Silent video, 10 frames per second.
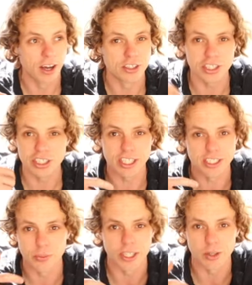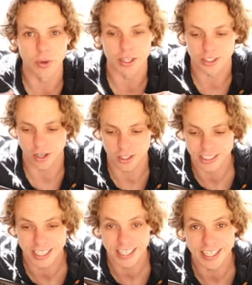just things that we didn't want the dogs
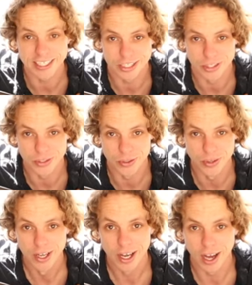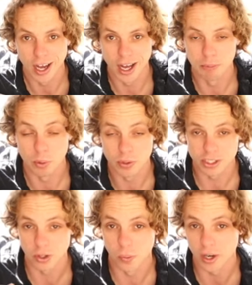to get into, but we
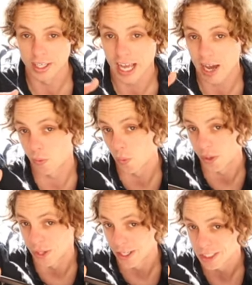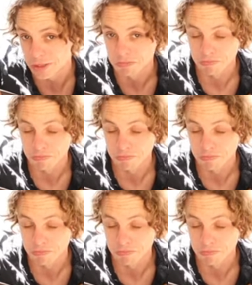still wanted to have with us.